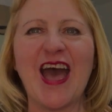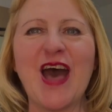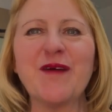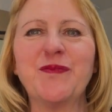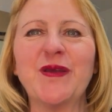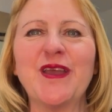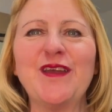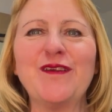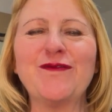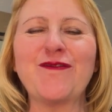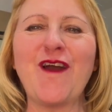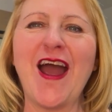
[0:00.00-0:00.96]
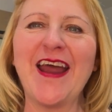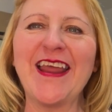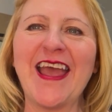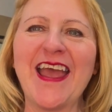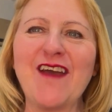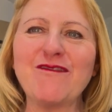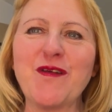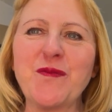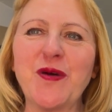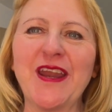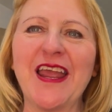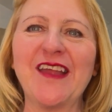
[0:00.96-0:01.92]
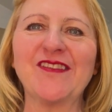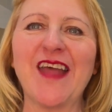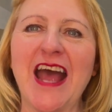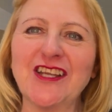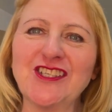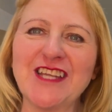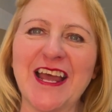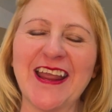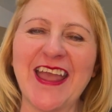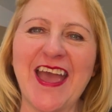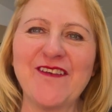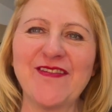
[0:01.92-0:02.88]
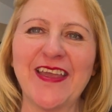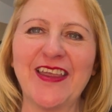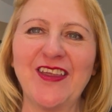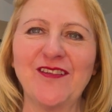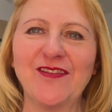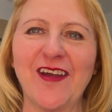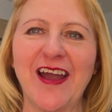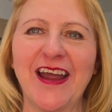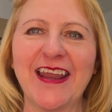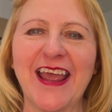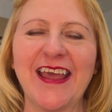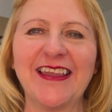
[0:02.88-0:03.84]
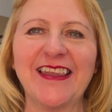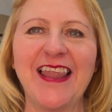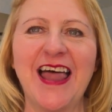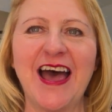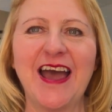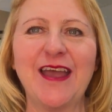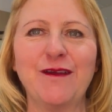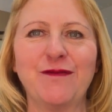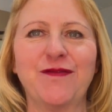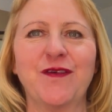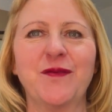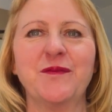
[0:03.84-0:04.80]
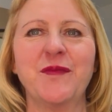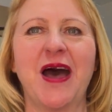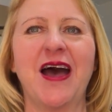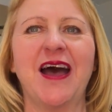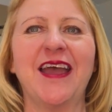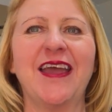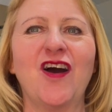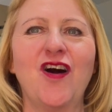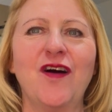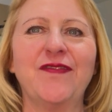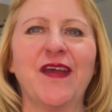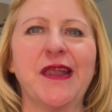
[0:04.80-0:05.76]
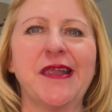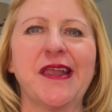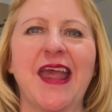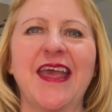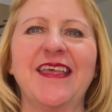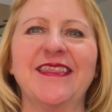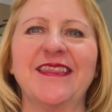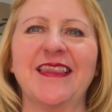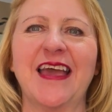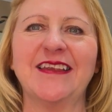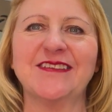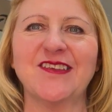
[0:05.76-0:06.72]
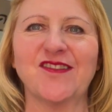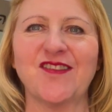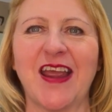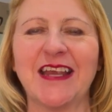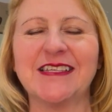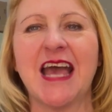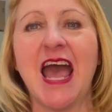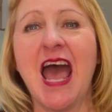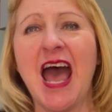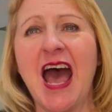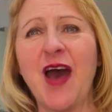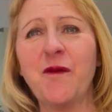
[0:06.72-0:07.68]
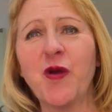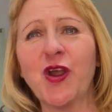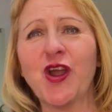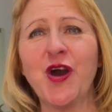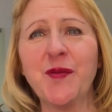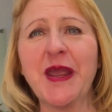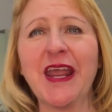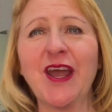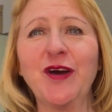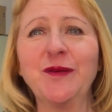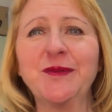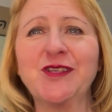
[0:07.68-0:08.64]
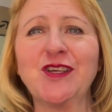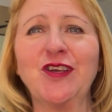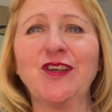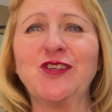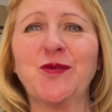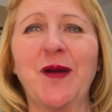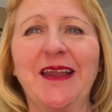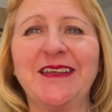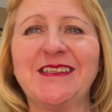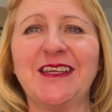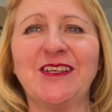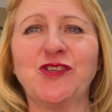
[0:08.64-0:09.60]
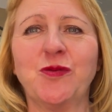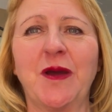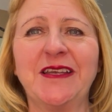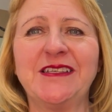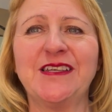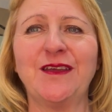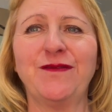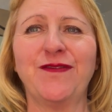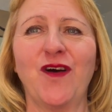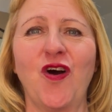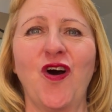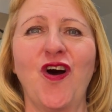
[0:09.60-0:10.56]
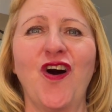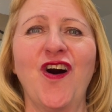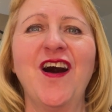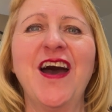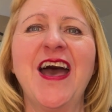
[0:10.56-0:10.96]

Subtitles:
Happy Friday, everybody. It's hashtag FAQ Friday, live from my office in the Lake District. And we're coming up to 2024,